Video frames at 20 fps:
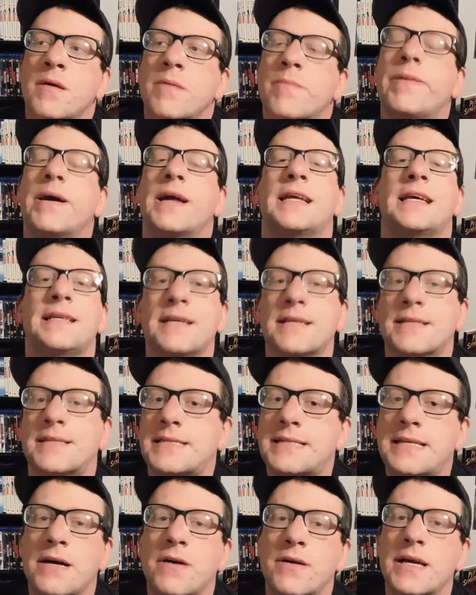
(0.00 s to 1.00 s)
but he is
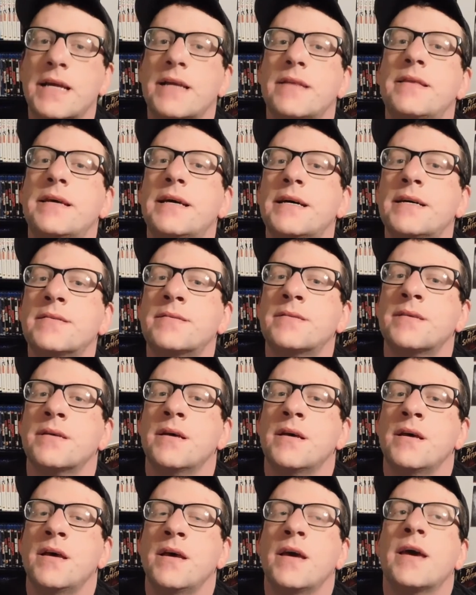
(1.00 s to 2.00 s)
still in this,
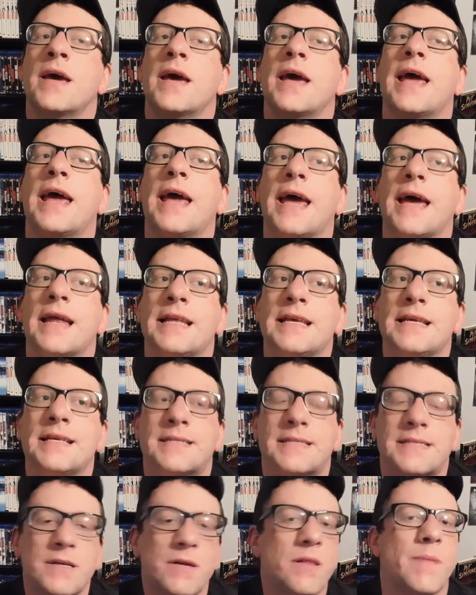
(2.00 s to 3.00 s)
and he's
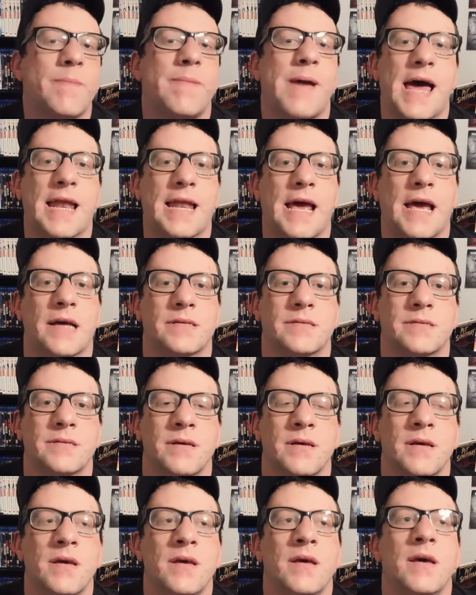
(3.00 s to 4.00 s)
still a badass.
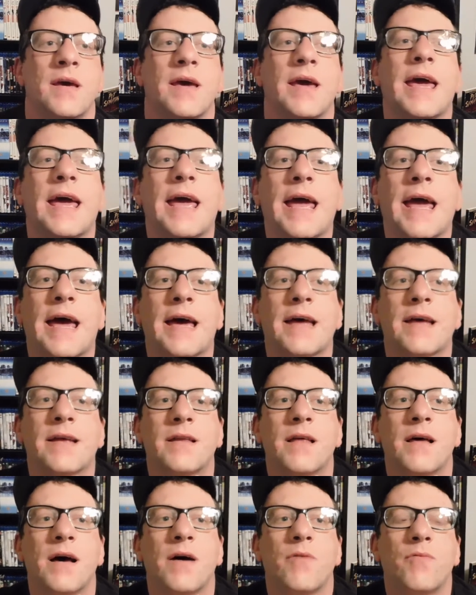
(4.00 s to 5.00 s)

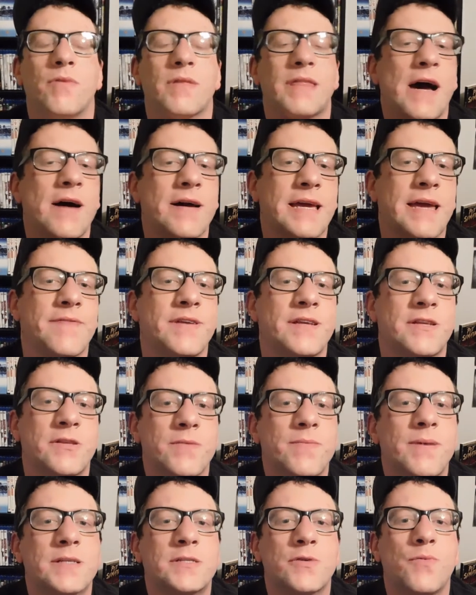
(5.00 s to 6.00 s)
And without giving too
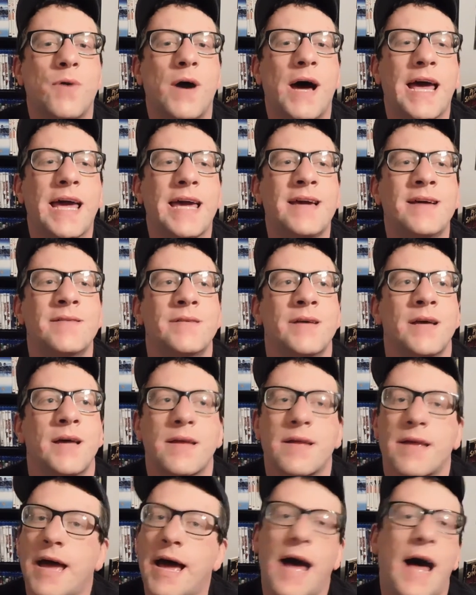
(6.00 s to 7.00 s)
much away,
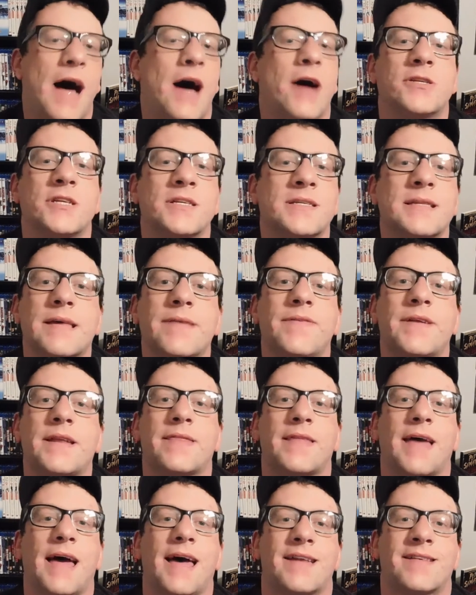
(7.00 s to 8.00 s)
I'll just leave it at
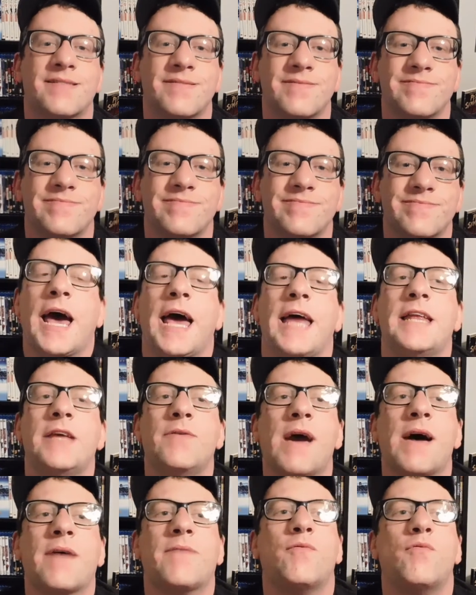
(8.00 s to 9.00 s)
that. And
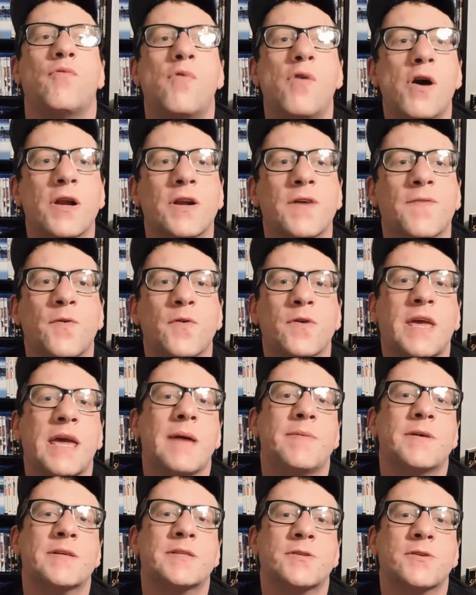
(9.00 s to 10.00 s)
you have wonderful
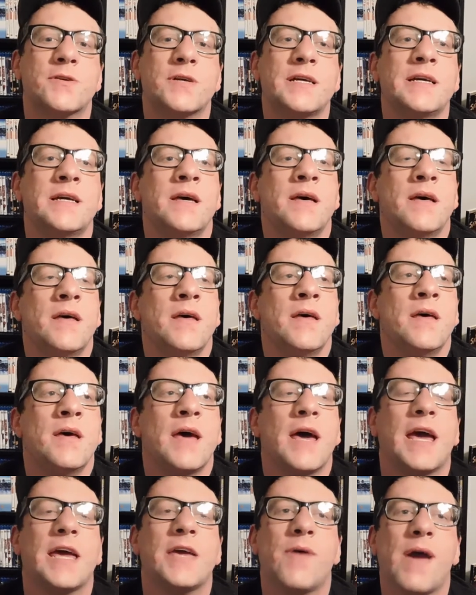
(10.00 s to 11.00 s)
chemistry,
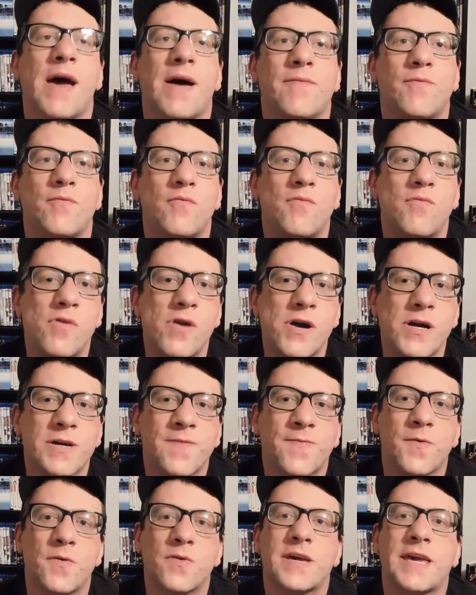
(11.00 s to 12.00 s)
you have
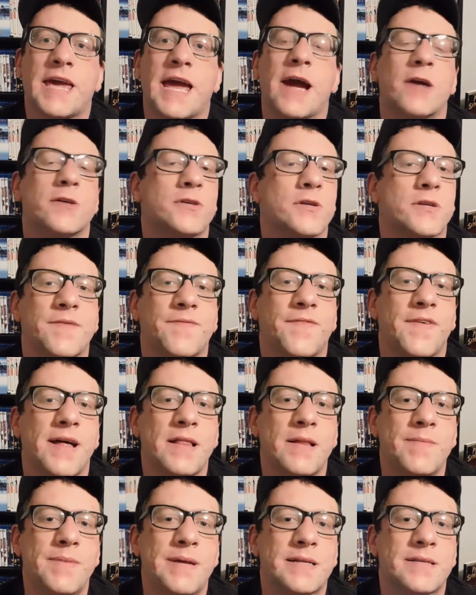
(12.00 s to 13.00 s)
wonderful character
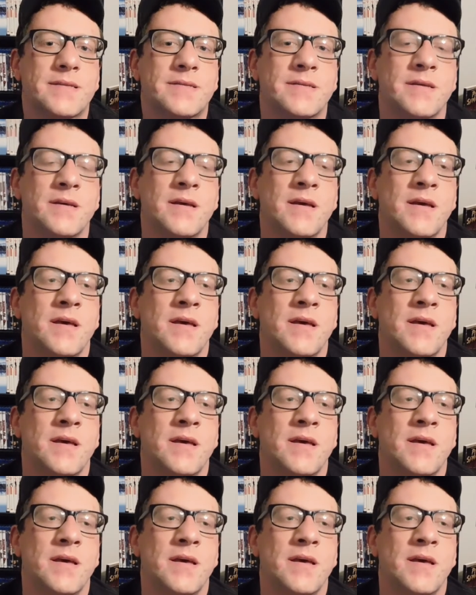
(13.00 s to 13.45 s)
development,